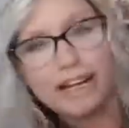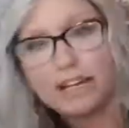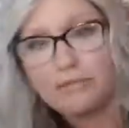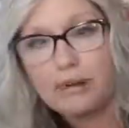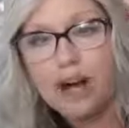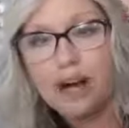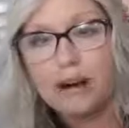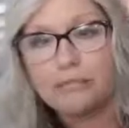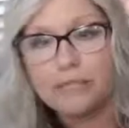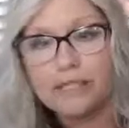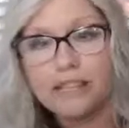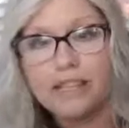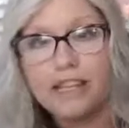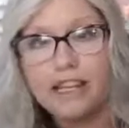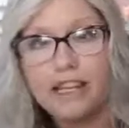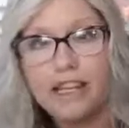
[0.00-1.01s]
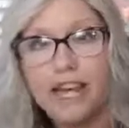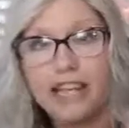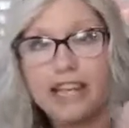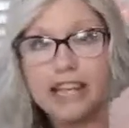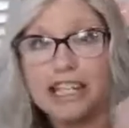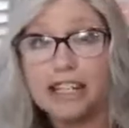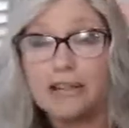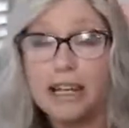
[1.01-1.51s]
prompt, and
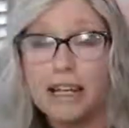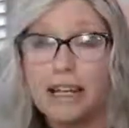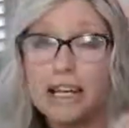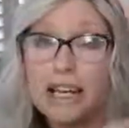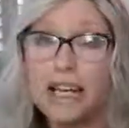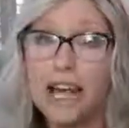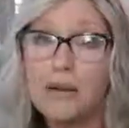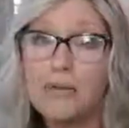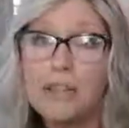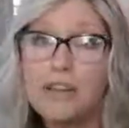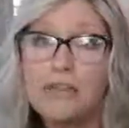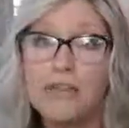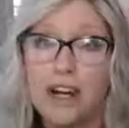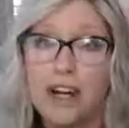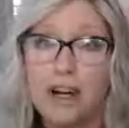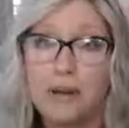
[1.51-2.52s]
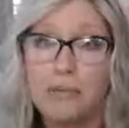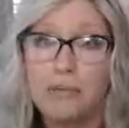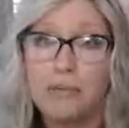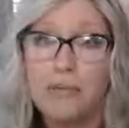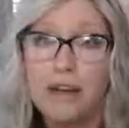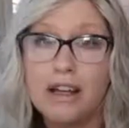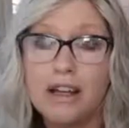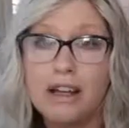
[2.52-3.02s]
it comes
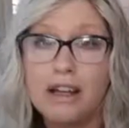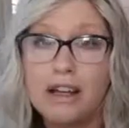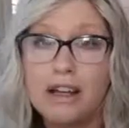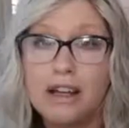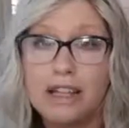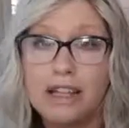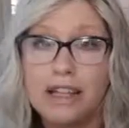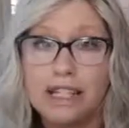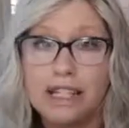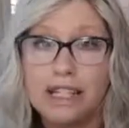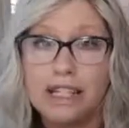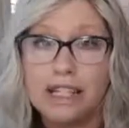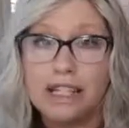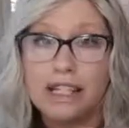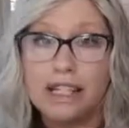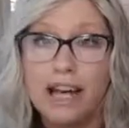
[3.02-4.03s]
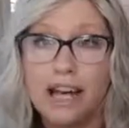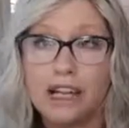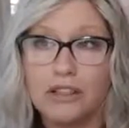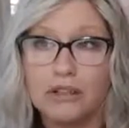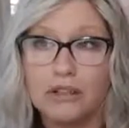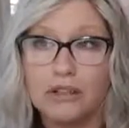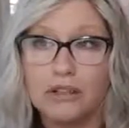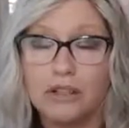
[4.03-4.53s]
from the
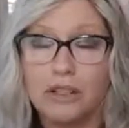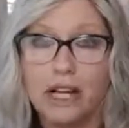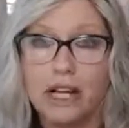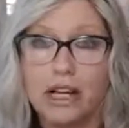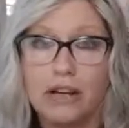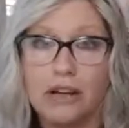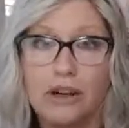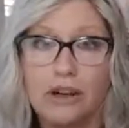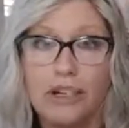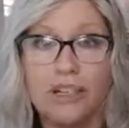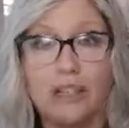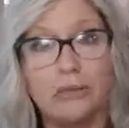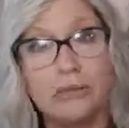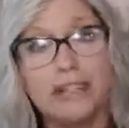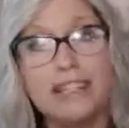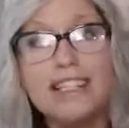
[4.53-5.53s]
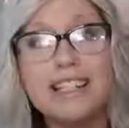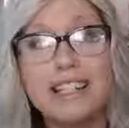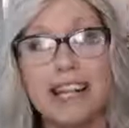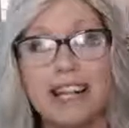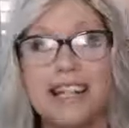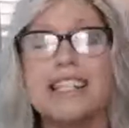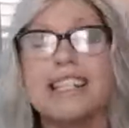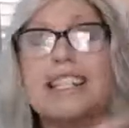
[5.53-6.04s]
actual Holy Sober
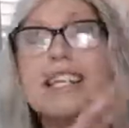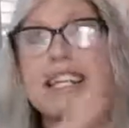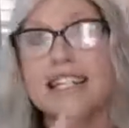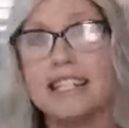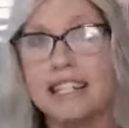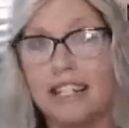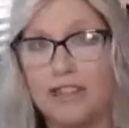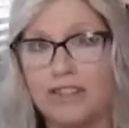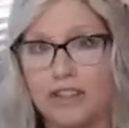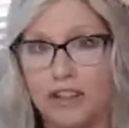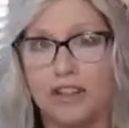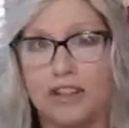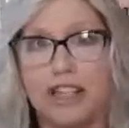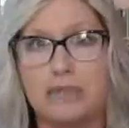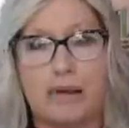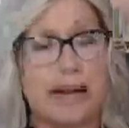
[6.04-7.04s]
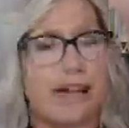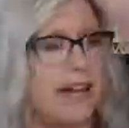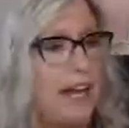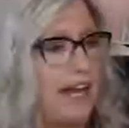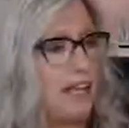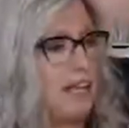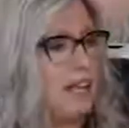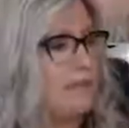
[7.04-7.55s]
Insight. It's influenced by
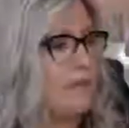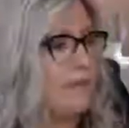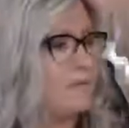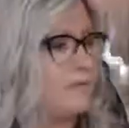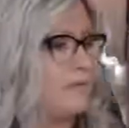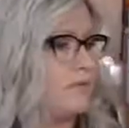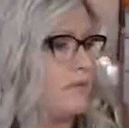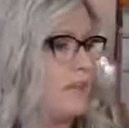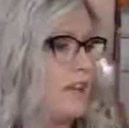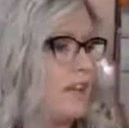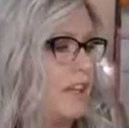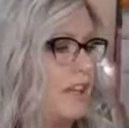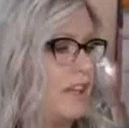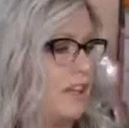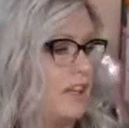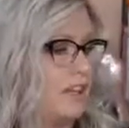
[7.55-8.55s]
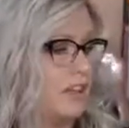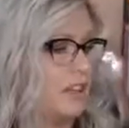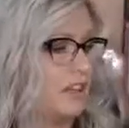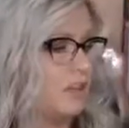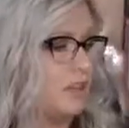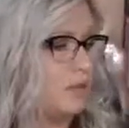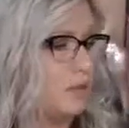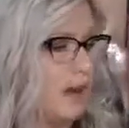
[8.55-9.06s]
that. And so
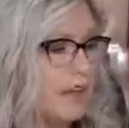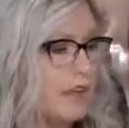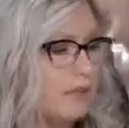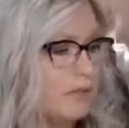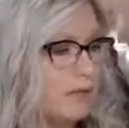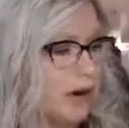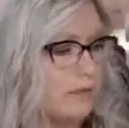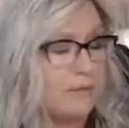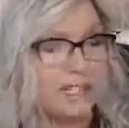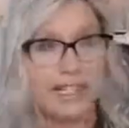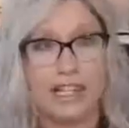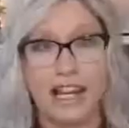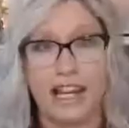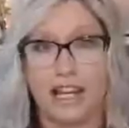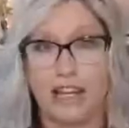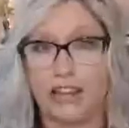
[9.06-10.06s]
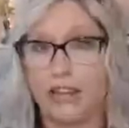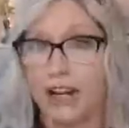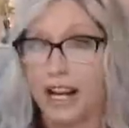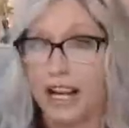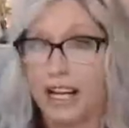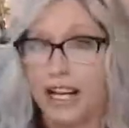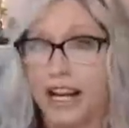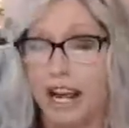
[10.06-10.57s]
your writing prompt today, and
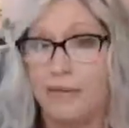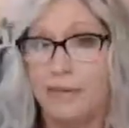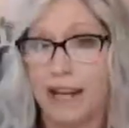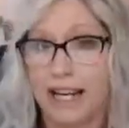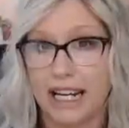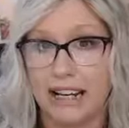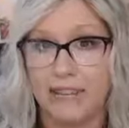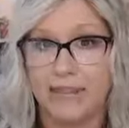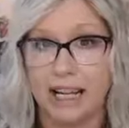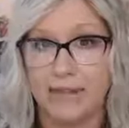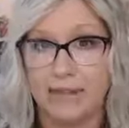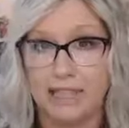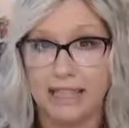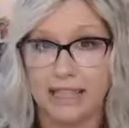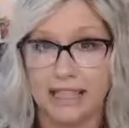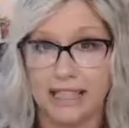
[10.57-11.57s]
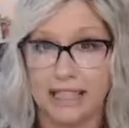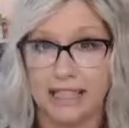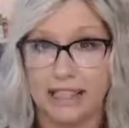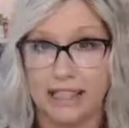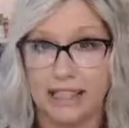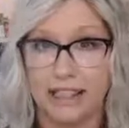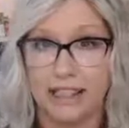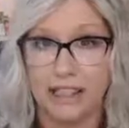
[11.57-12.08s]
I'm not gonna have time to
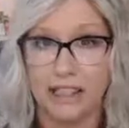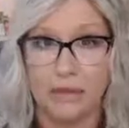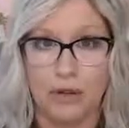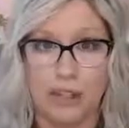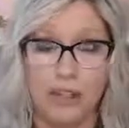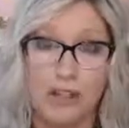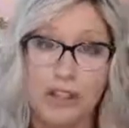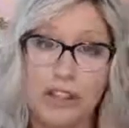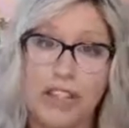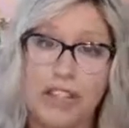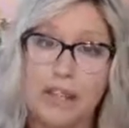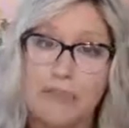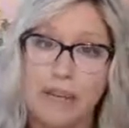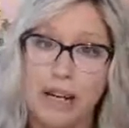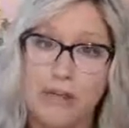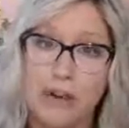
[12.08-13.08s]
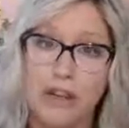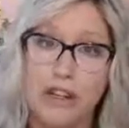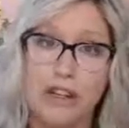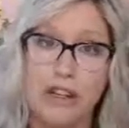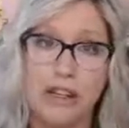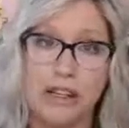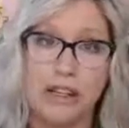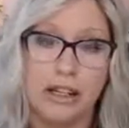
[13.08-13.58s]
sit on here while you do this, but I want
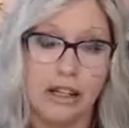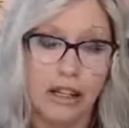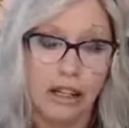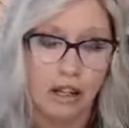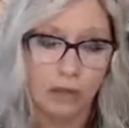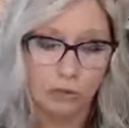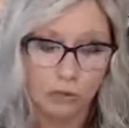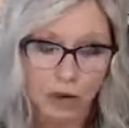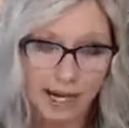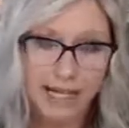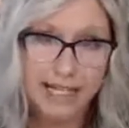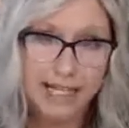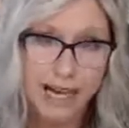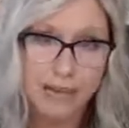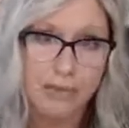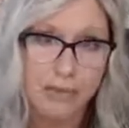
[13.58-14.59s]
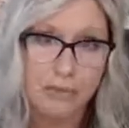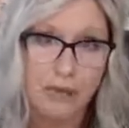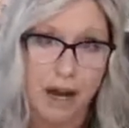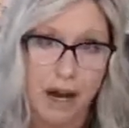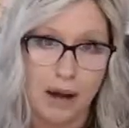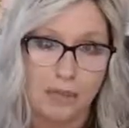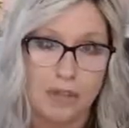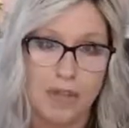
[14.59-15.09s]
you to write down the
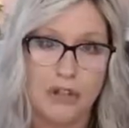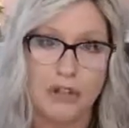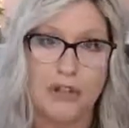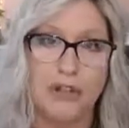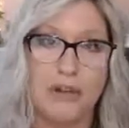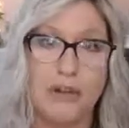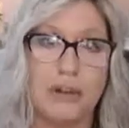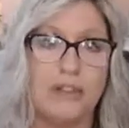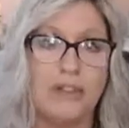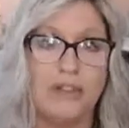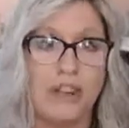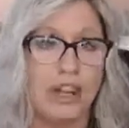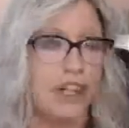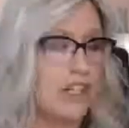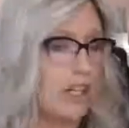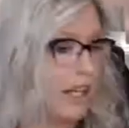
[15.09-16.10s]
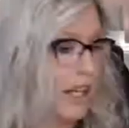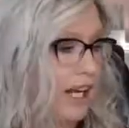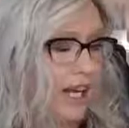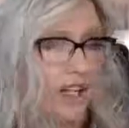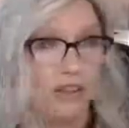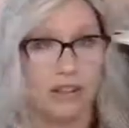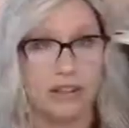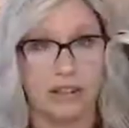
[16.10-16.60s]
prompt so you can finish it
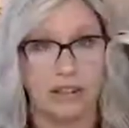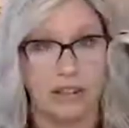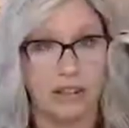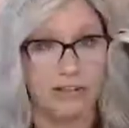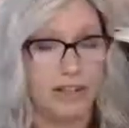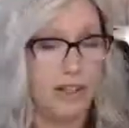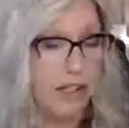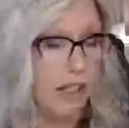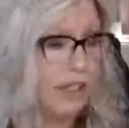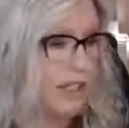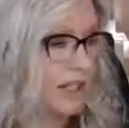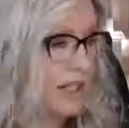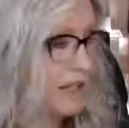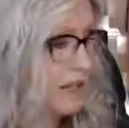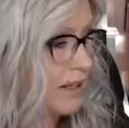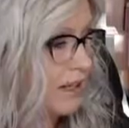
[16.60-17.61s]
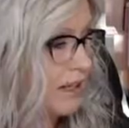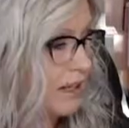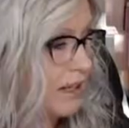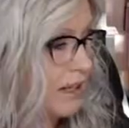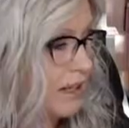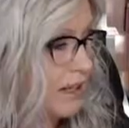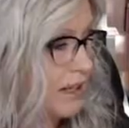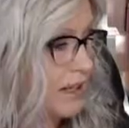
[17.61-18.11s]
at your convenience.
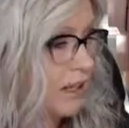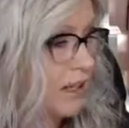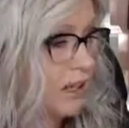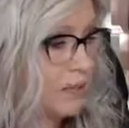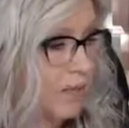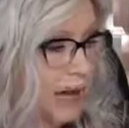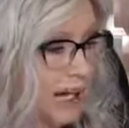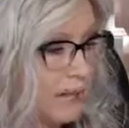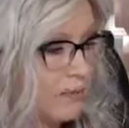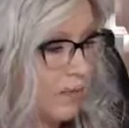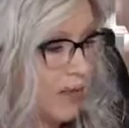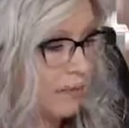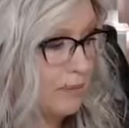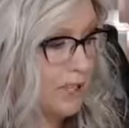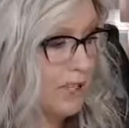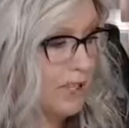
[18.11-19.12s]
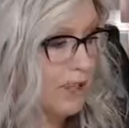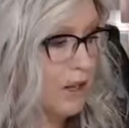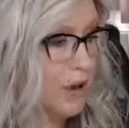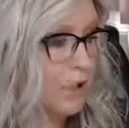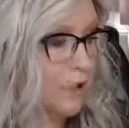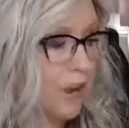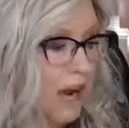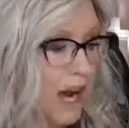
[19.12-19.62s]
The writing prompt is,
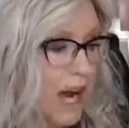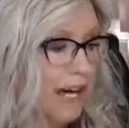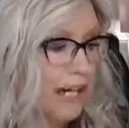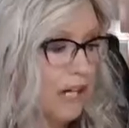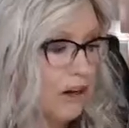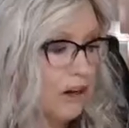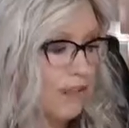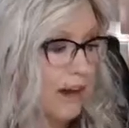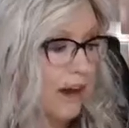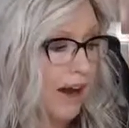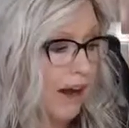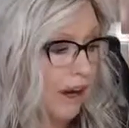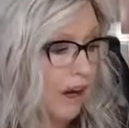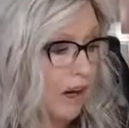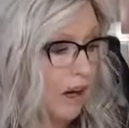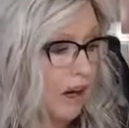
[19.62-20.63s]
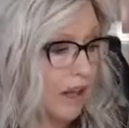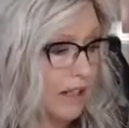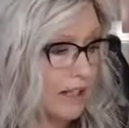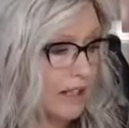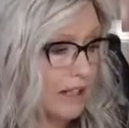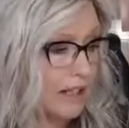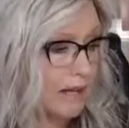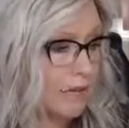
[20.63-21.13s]
what I know about
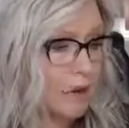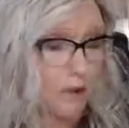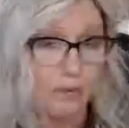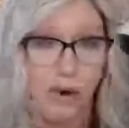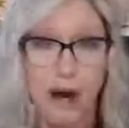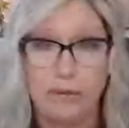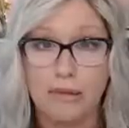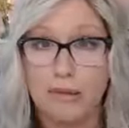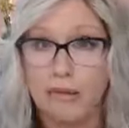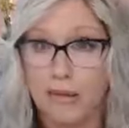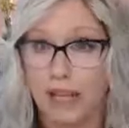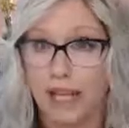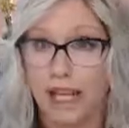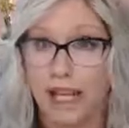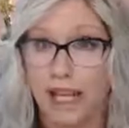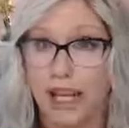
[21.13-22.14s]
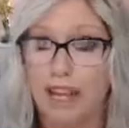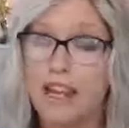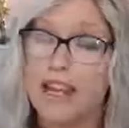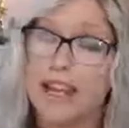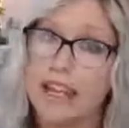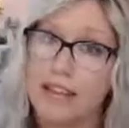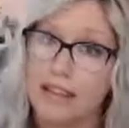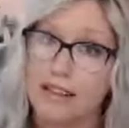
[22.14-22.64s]
alcoholism or problem drinking
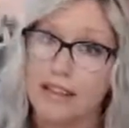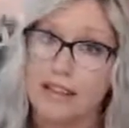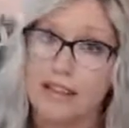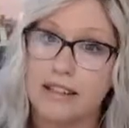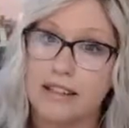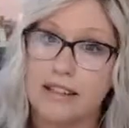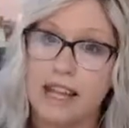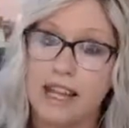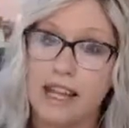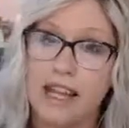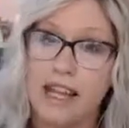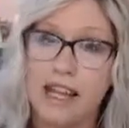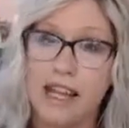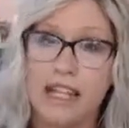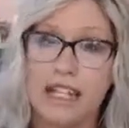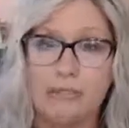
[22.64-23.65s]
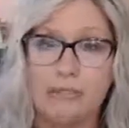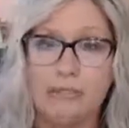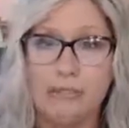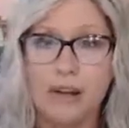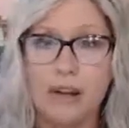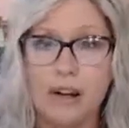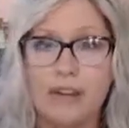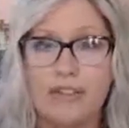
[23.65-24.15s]
is, and it's
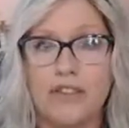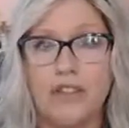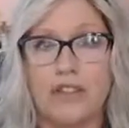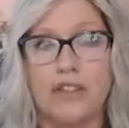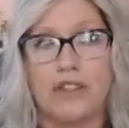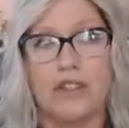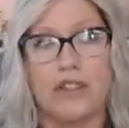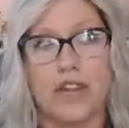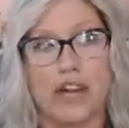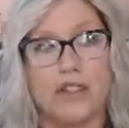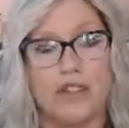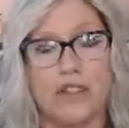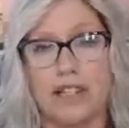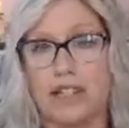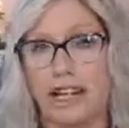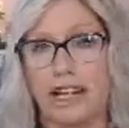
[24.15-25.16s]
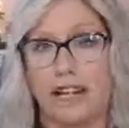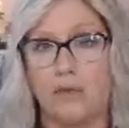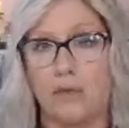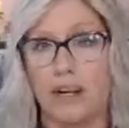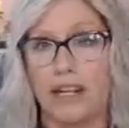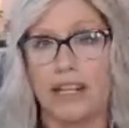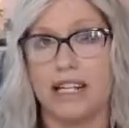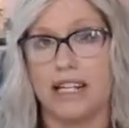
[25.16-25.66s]
important for you to understand
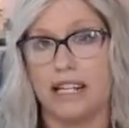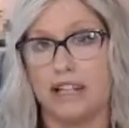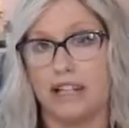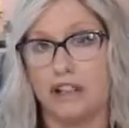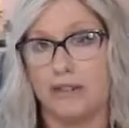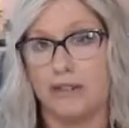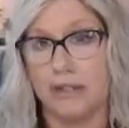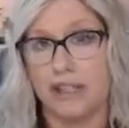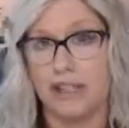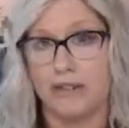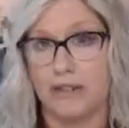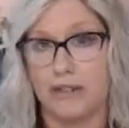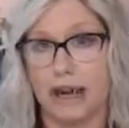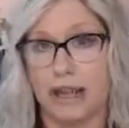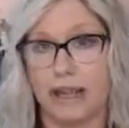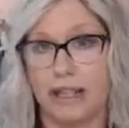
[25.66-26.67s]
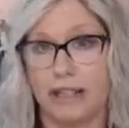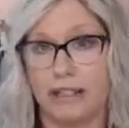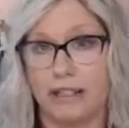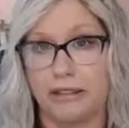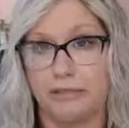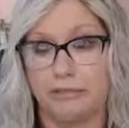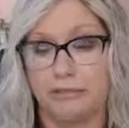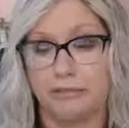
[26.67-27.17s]
what it is that you believe about it.
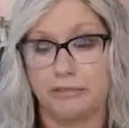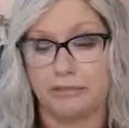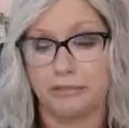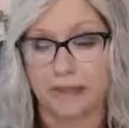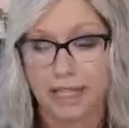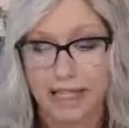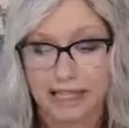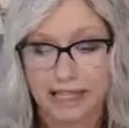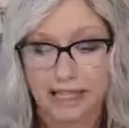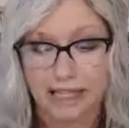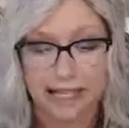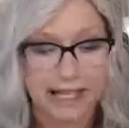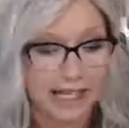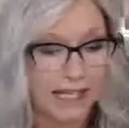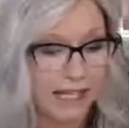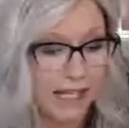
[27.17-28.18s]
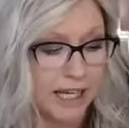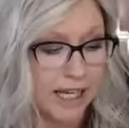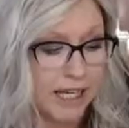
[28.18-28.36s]
Because again,